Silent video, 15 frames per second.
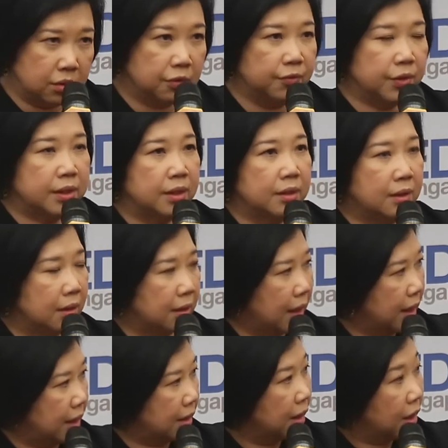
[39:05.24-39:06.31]
to visit
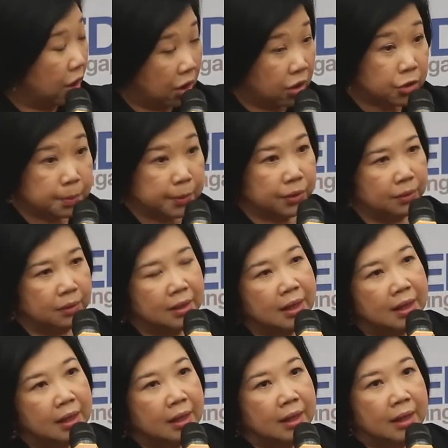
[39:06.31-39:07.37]
a hospital.
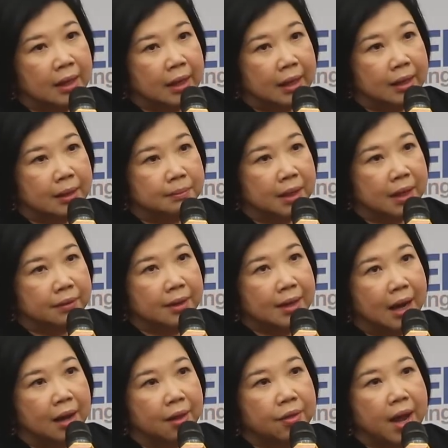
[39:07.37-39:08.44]
I
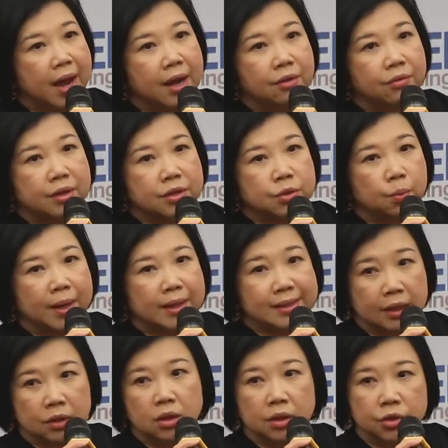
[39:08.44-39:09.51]
think other areas where
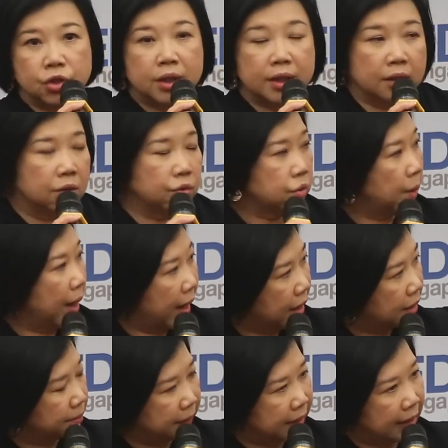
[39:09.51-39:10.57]
technology can also
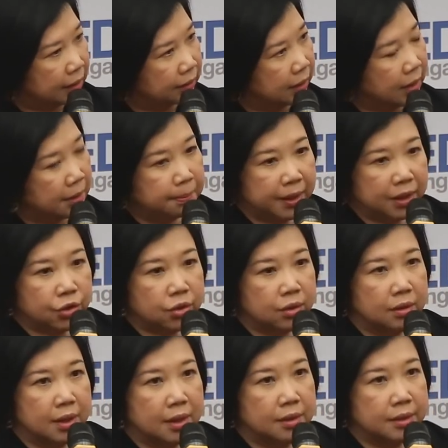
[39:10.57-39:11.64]
help the elderly
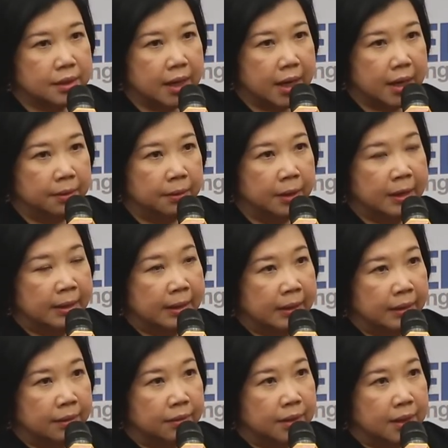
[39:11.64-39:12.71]
patient is in
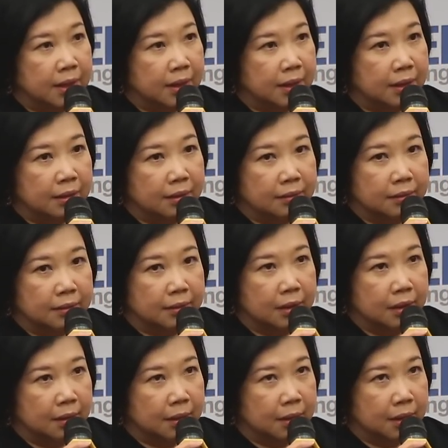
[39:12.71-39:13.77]
the
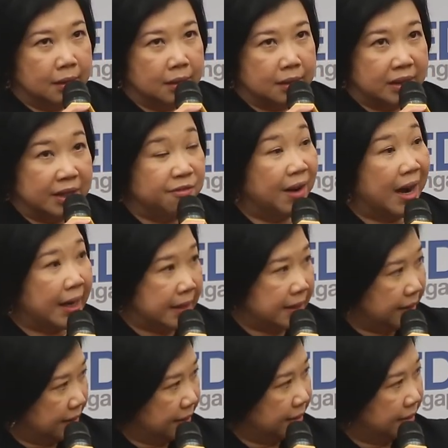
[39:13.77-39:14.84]

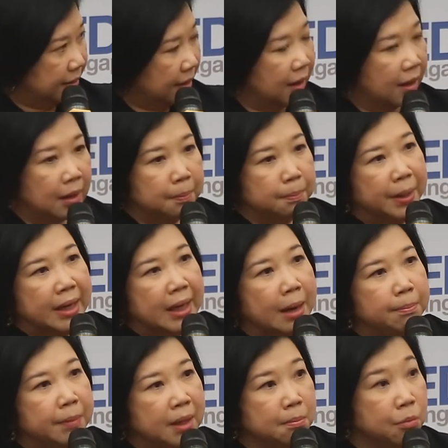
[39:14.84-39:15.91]
devices
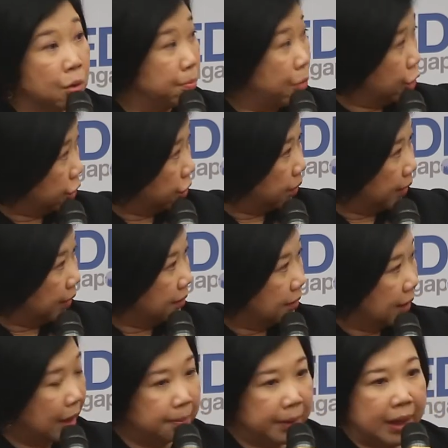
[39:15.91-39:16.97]
becoming more modular
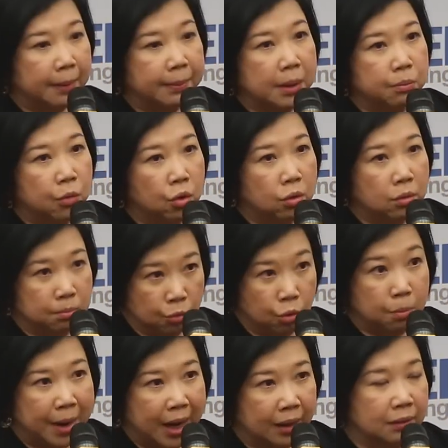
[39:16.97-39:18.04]
and becoming more
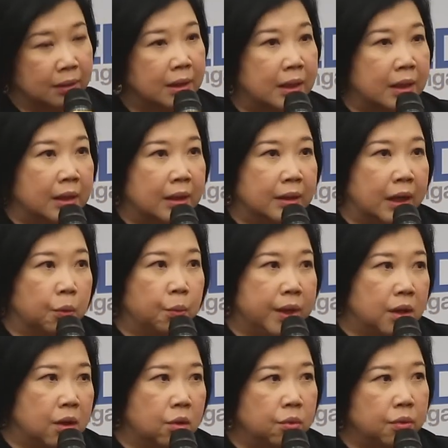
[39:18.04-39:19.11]
mobile. Now,
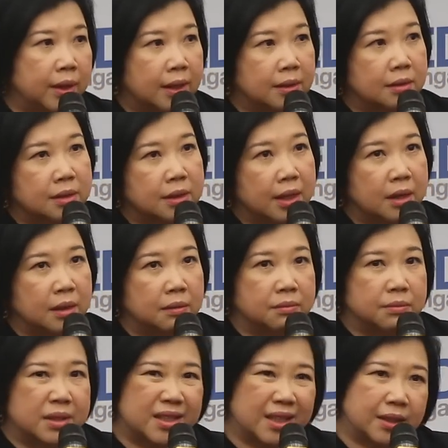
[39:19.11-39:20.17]
we know that, say,
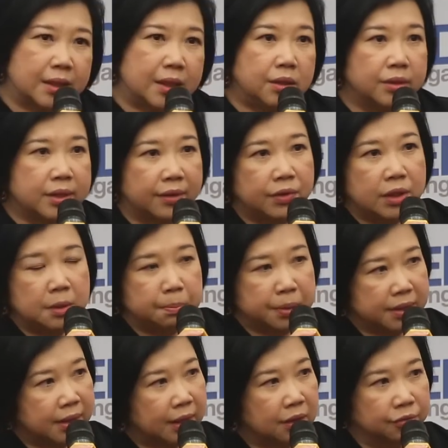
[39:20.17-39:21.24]
60 to
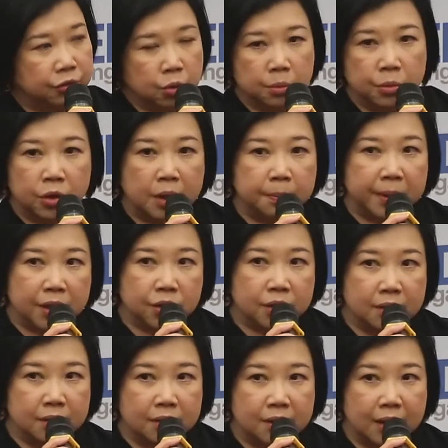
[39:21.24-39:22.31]
70% of pneumonia
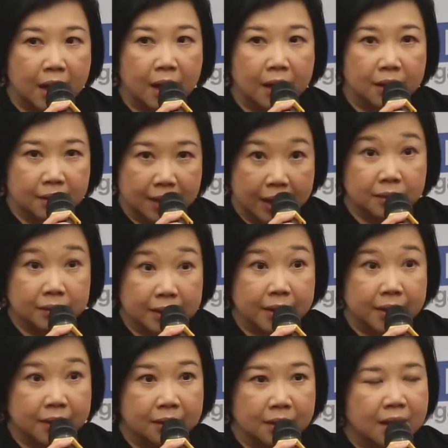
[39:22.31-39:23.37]
patients are
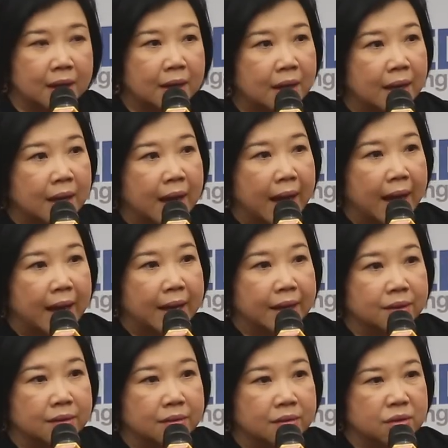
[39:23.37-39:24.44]
elderly,
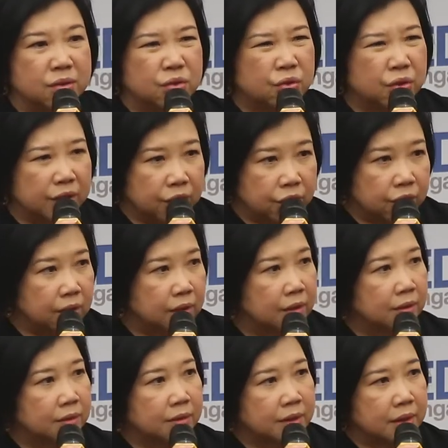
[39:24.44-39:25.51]
and
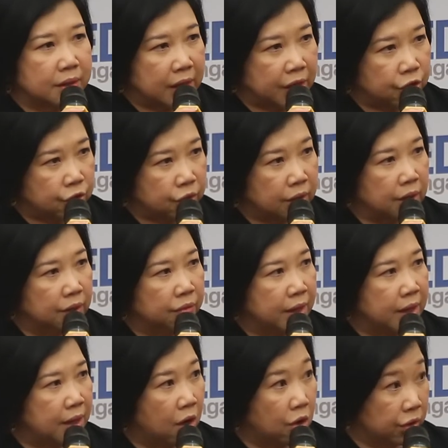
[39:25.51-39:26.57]
traditional
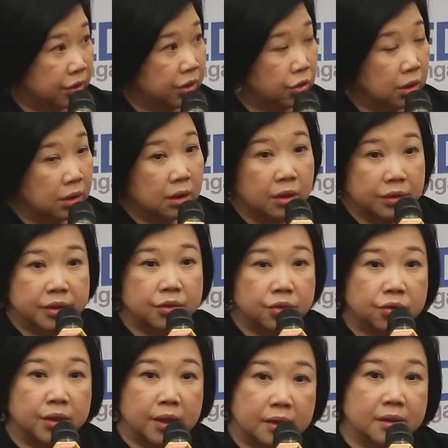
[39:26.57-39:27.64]
stationary oxygen
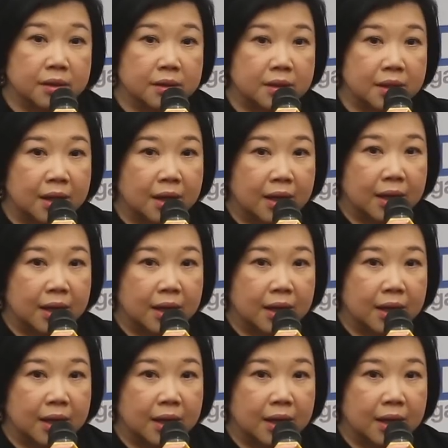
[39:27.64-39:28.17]
concentrators